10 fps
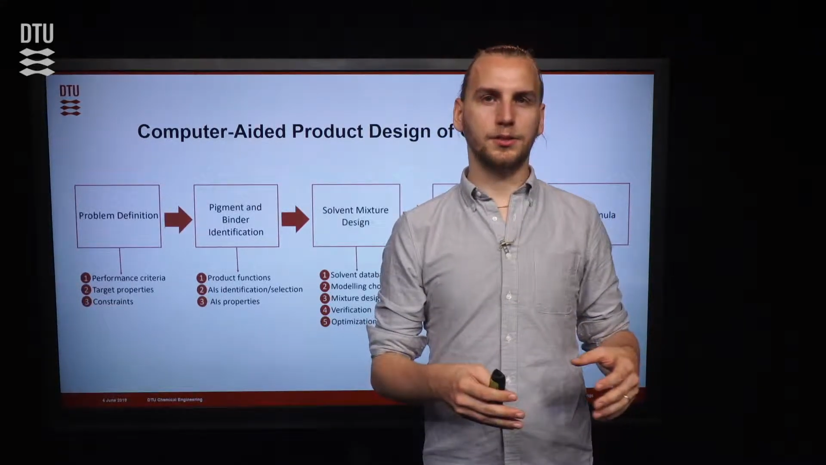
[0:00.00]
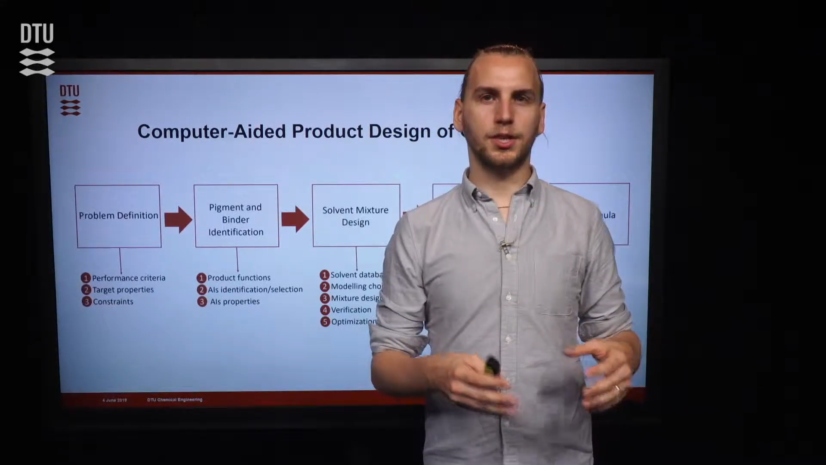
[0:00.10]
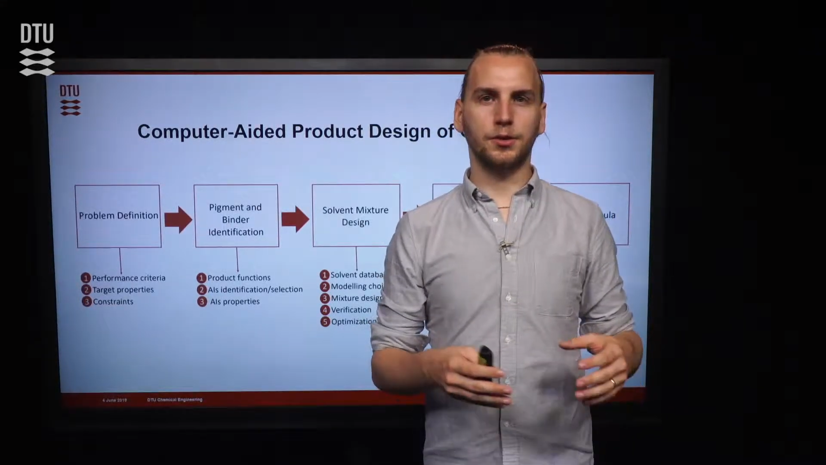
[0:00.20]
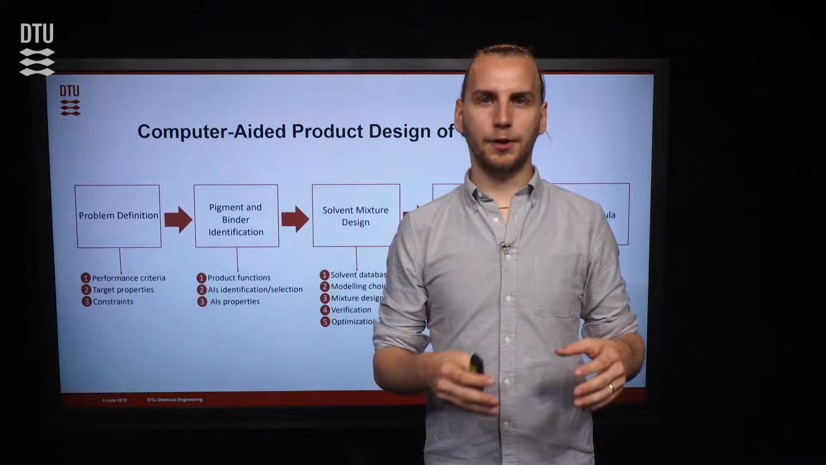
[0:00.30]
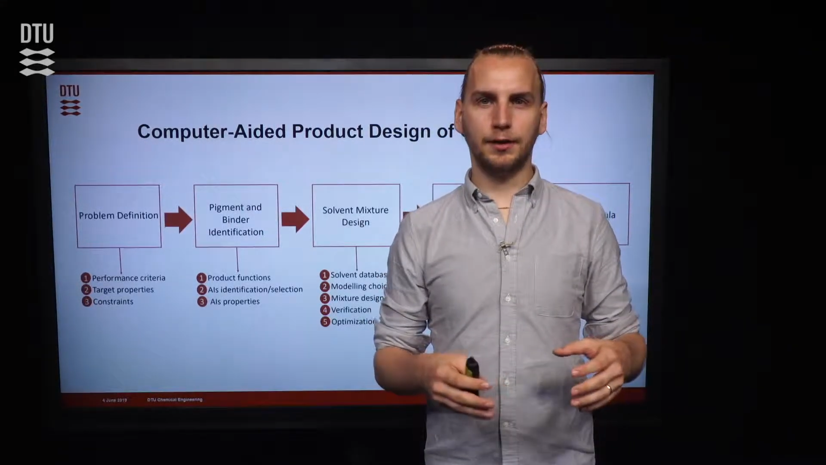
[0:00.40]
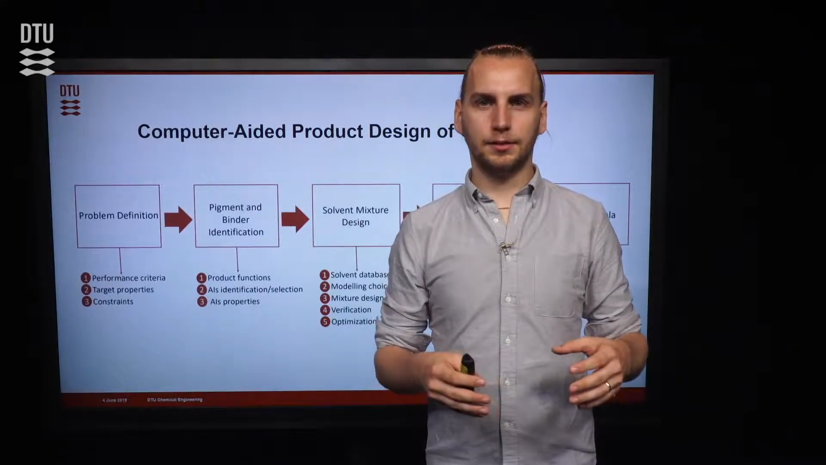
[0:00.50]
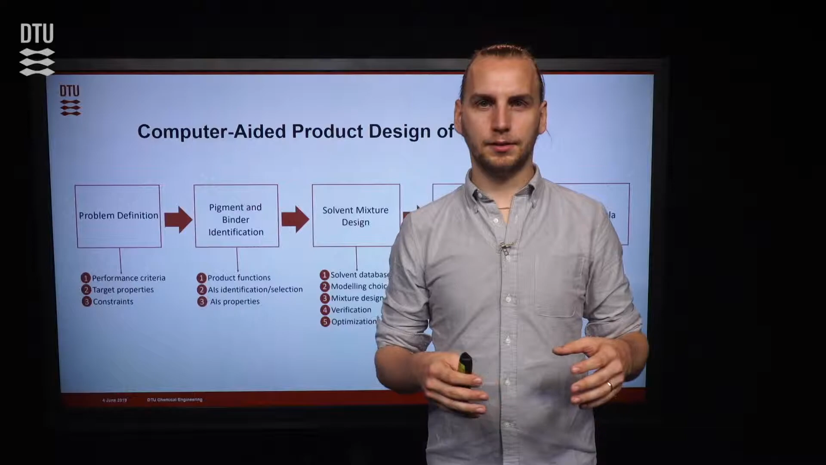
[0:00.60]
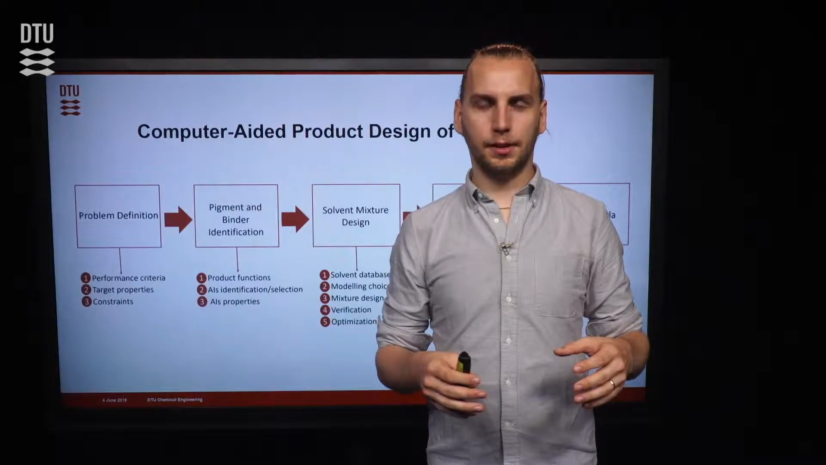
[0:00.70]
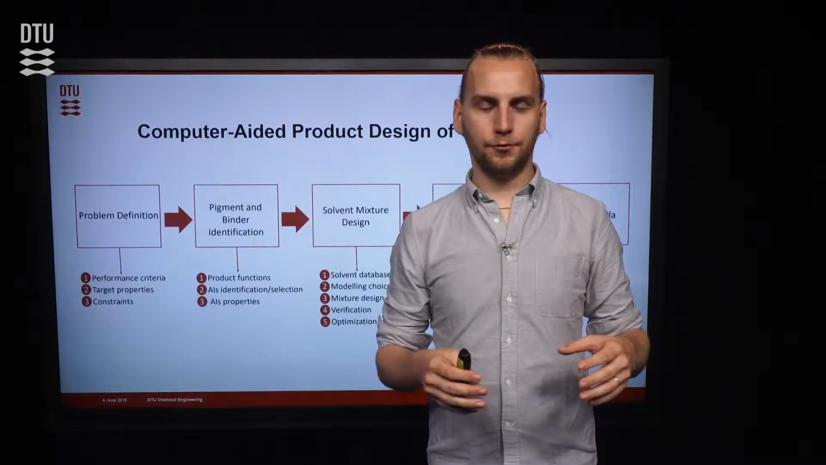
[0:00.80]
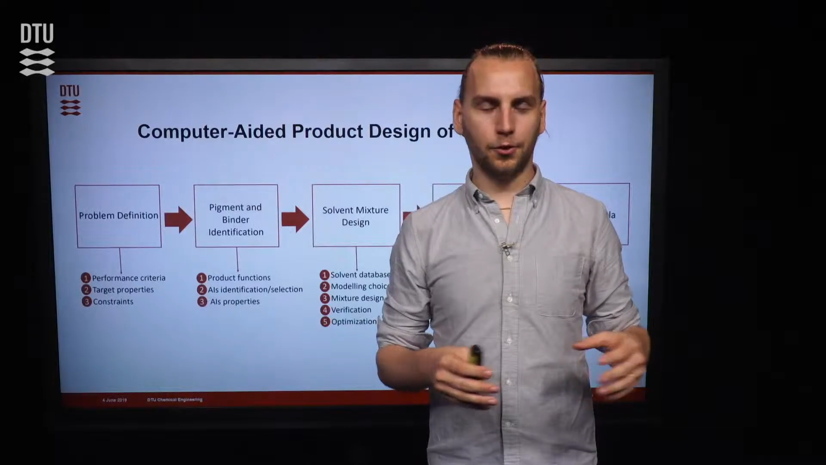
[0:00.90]
generate
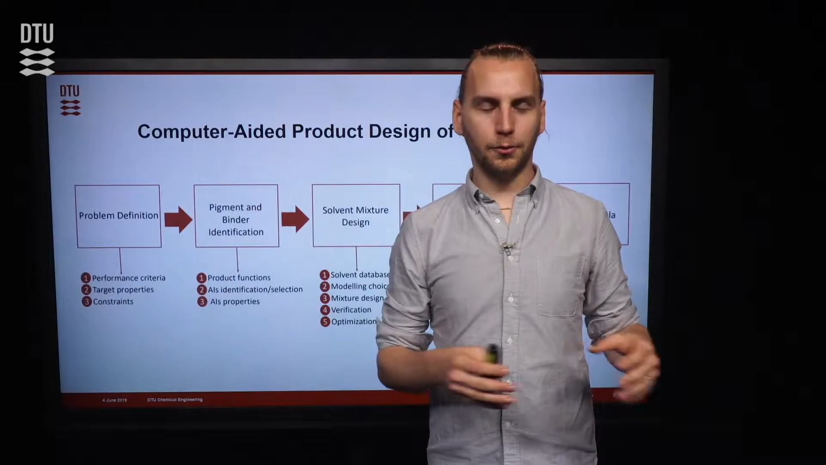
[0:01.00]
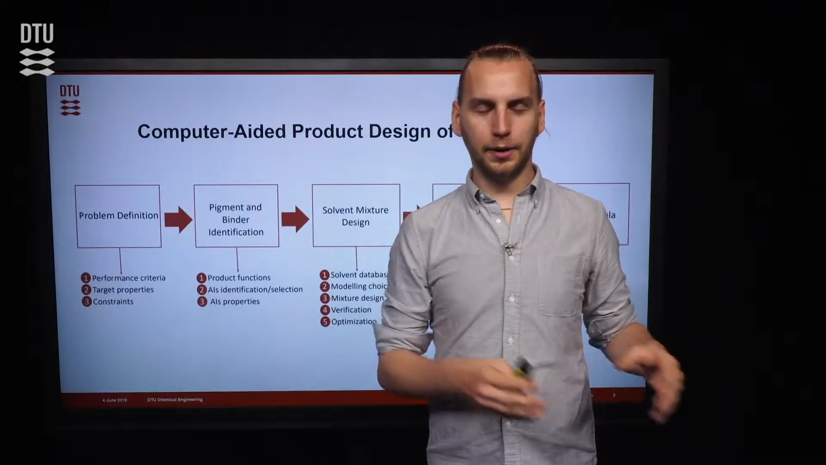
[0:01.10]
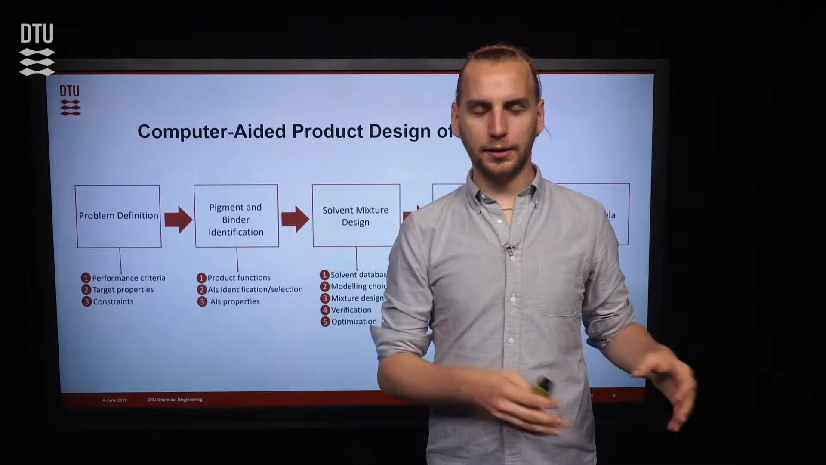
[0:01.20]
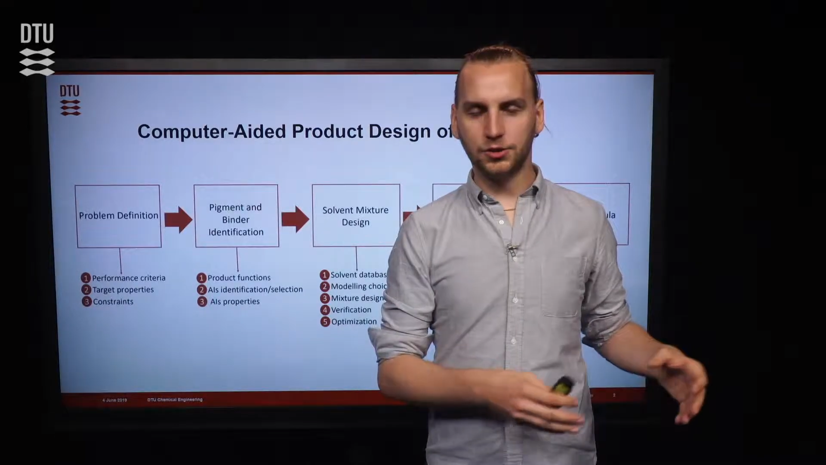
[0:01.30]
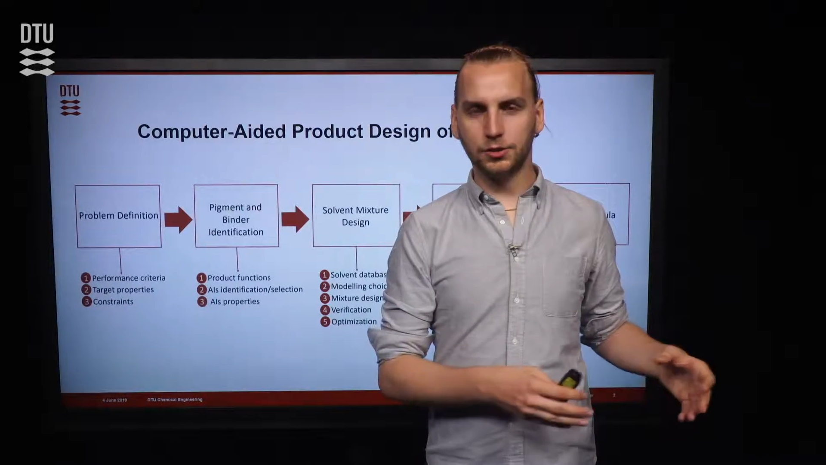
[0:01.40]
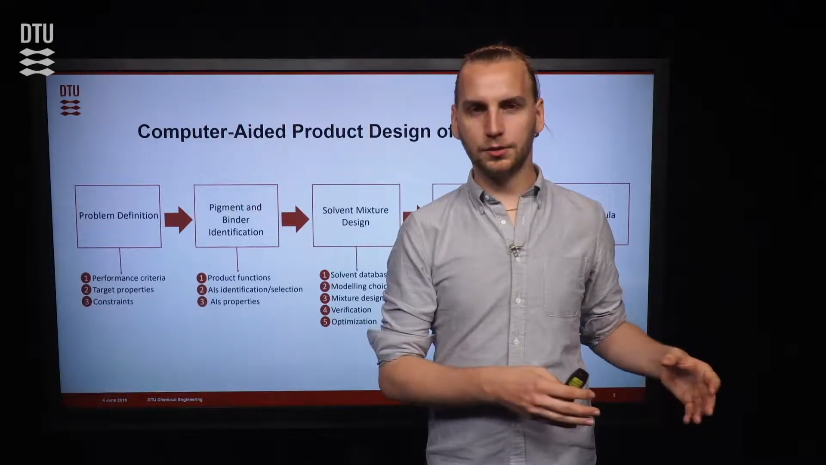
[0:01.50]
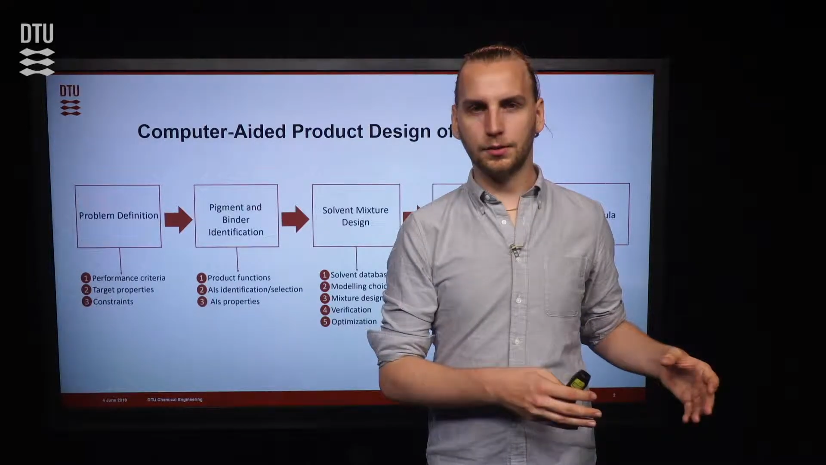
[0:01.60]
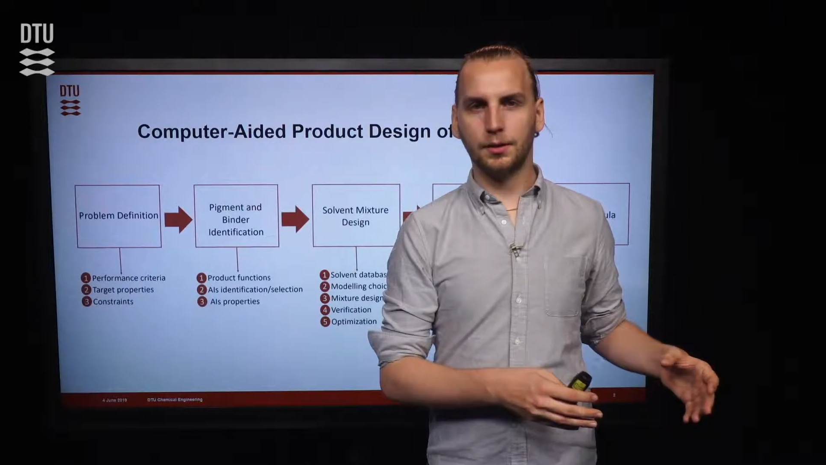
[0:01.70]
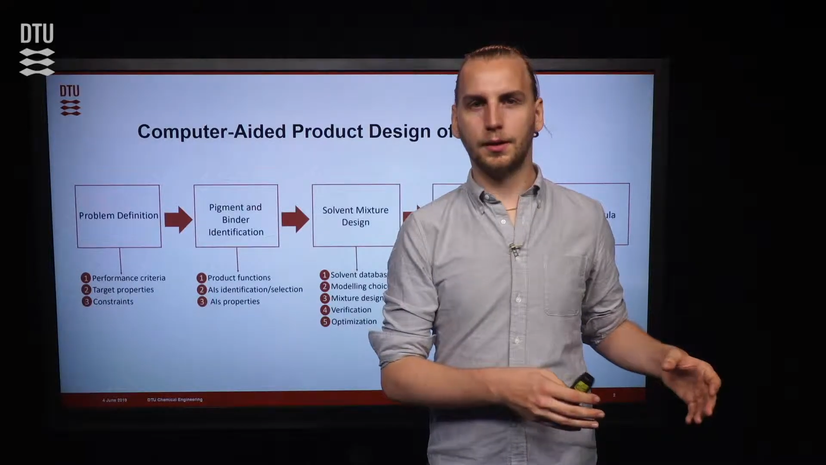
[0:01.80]
a formulation